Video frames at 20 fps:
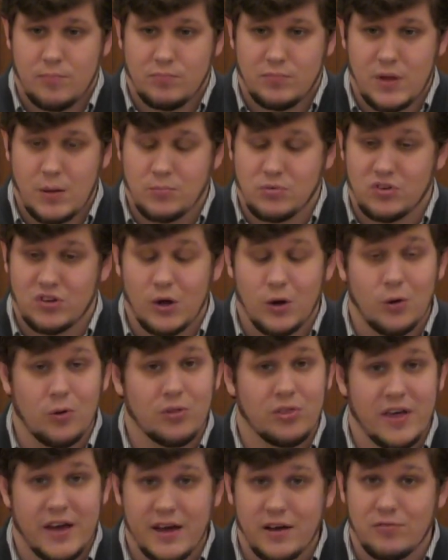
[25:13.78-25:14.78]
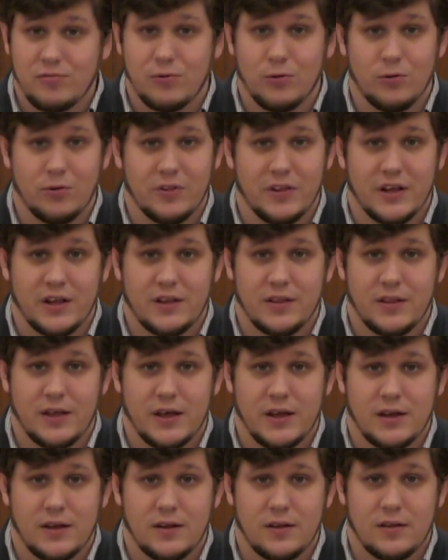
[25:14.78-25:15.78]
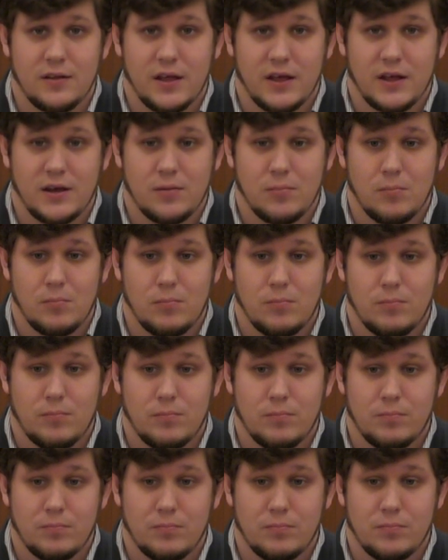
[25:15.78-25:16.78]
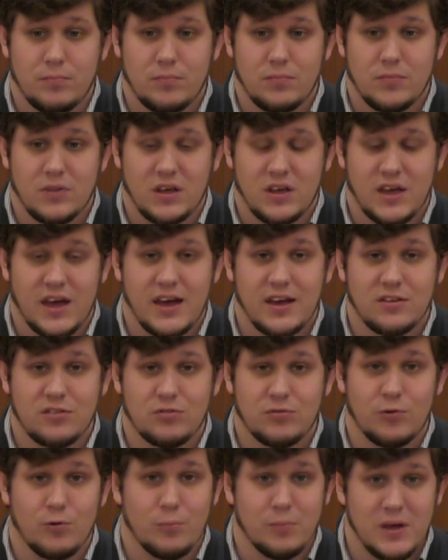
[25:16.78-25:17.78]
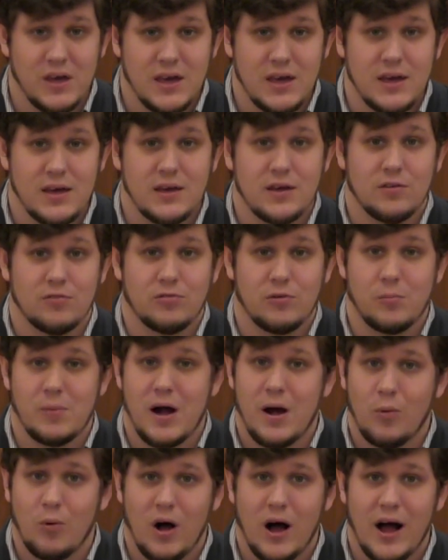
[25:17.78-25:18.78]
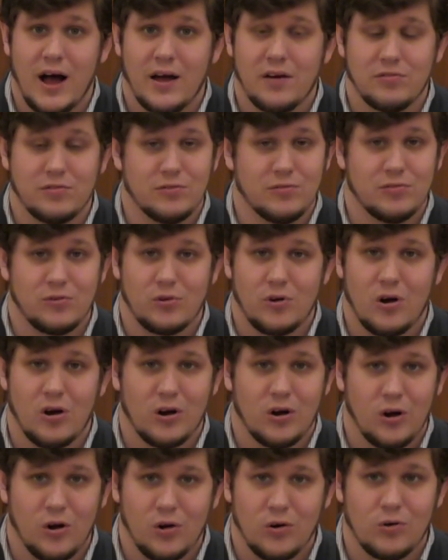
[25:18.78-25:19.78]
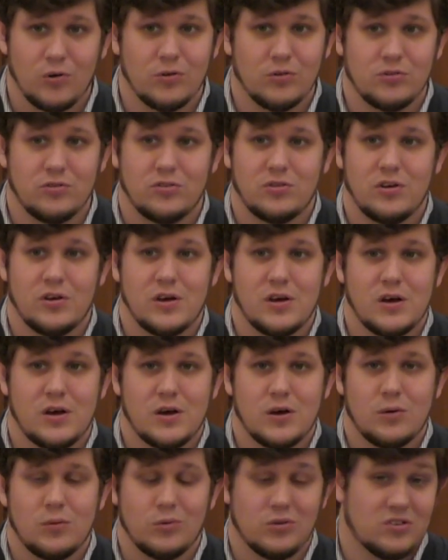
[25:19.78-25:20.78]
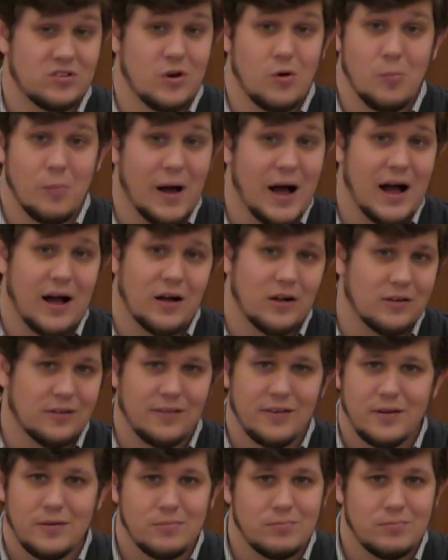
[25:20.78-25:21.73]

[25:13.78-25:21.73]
I'm so thankful that the case for me and for my wife and for our girls was so mild.